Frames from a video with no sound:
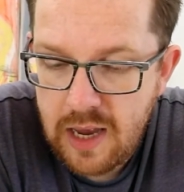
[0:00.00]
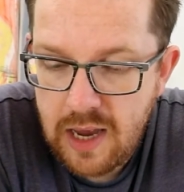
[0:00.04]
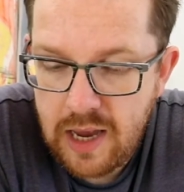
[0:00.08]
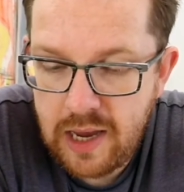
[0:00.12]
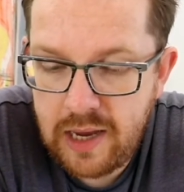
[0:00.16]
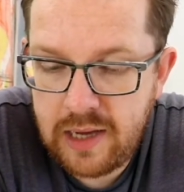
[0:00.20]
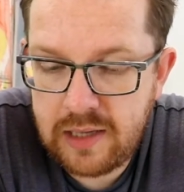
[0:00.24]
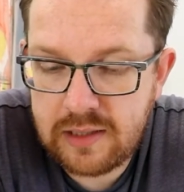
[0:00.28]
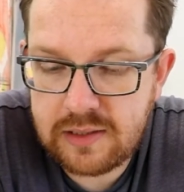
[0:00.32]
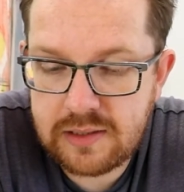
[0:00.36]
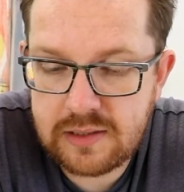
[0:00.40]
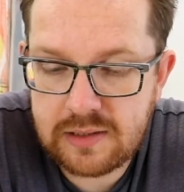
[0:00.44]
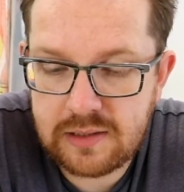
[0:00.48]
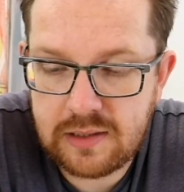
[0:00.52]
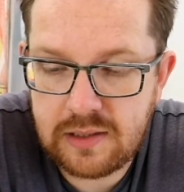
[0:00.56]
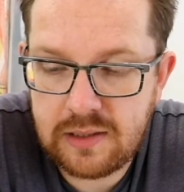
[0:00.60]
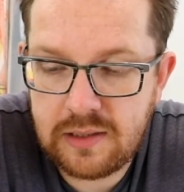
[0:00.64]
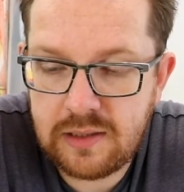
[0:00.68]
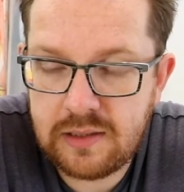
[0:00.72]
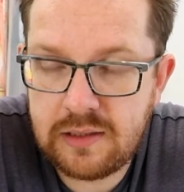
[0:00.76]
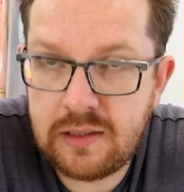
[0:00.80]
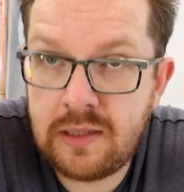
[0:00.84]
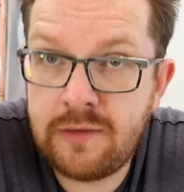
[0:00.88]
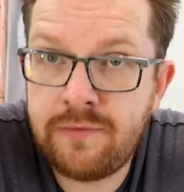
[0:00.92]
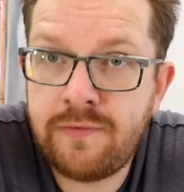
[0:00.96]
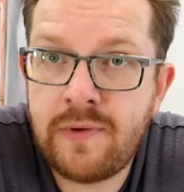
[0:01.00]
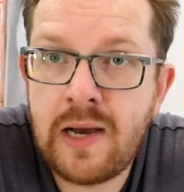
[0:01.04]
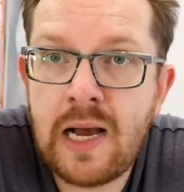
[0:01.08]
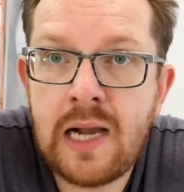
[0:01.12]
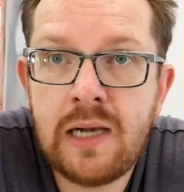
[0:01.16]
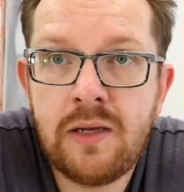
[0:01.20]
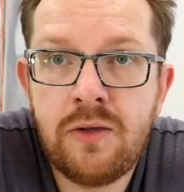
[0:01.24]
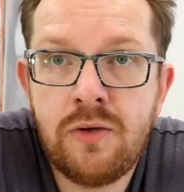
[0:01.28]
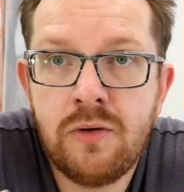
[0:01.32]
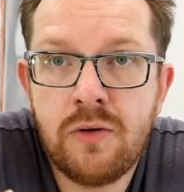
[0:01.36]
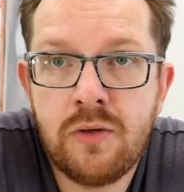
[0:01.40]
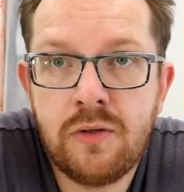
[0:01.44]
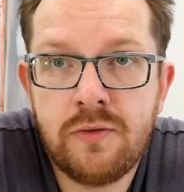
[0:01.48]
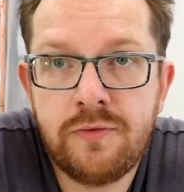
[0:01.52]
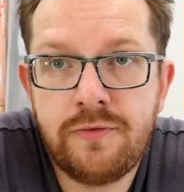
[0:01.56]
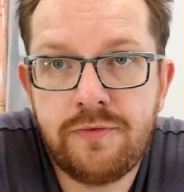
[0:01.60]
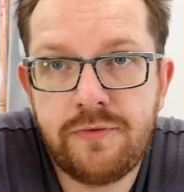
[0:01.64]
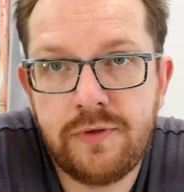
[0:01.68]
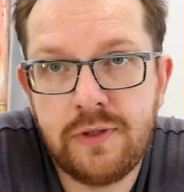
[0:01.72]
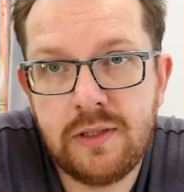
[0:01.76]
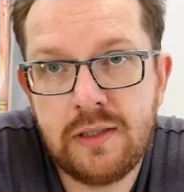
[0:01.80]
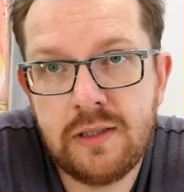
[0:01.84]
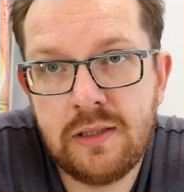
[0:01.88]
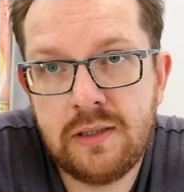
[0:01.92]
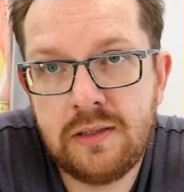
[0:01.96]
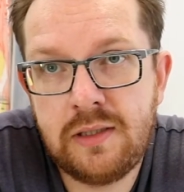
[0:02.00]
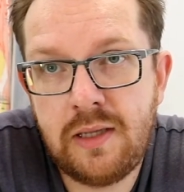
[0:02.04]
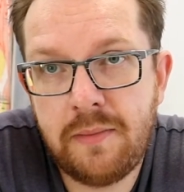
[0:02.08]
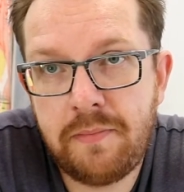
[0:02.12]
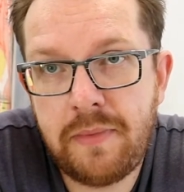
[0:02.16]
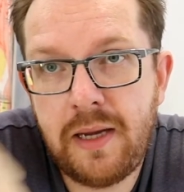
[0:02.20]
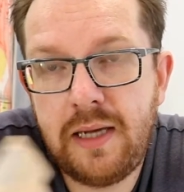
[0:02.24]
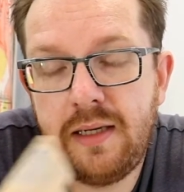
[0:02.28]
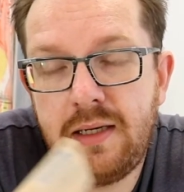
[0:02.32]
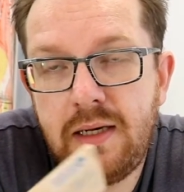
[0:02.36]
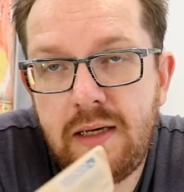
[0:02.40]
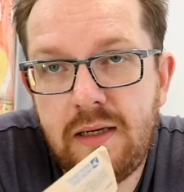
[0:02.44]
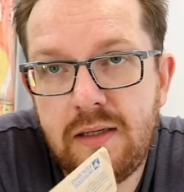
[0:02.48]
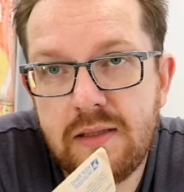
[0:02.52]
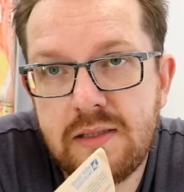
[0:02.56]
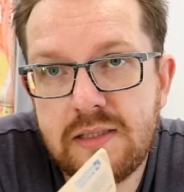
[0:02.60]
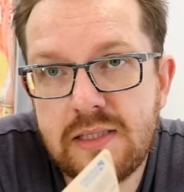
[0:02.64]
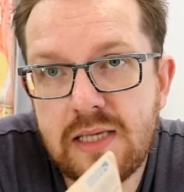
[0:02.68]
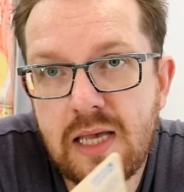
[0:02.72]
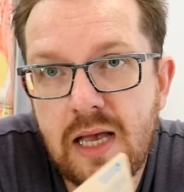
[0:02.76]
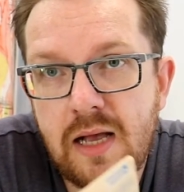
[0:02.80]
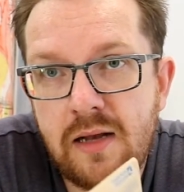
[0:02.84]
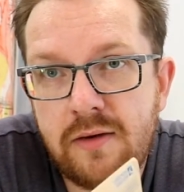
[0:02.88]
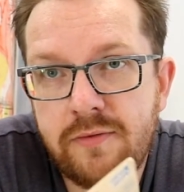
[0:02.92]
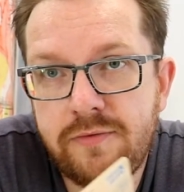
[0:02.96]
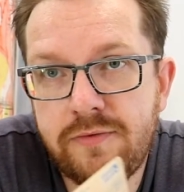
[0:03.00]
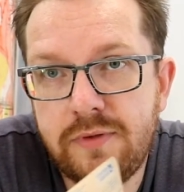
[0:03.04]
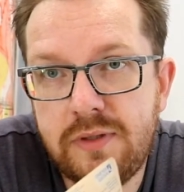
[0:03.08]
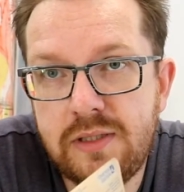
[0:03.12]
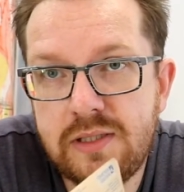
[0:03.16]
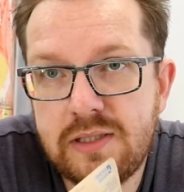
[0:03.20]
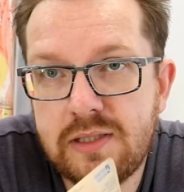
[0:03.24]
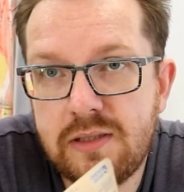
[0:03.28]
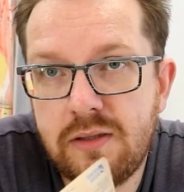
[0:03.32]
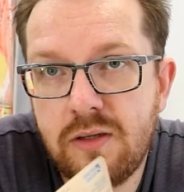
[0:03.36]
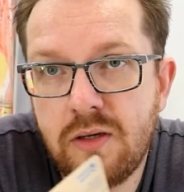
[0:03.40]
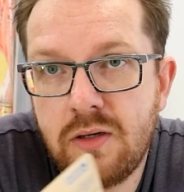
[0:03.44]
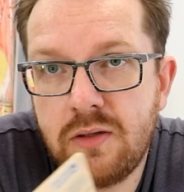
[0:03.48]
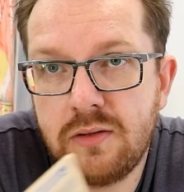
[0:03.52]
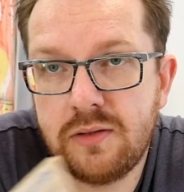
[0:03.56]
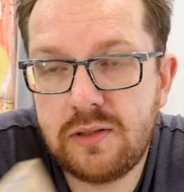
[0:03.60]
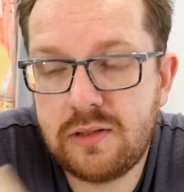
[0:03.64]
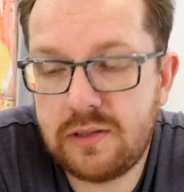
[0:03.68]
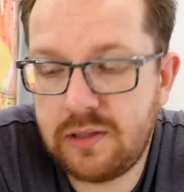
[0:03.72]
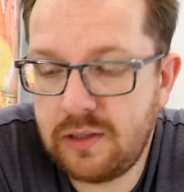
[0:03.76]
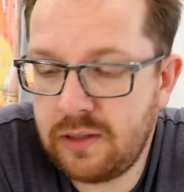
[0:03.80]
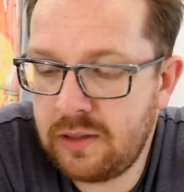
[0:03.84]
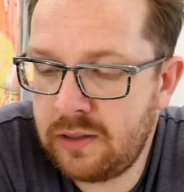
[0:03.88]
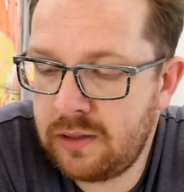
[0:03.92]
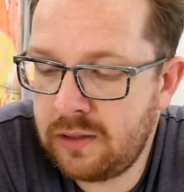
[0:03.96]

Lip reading: as the value of the painting itself is not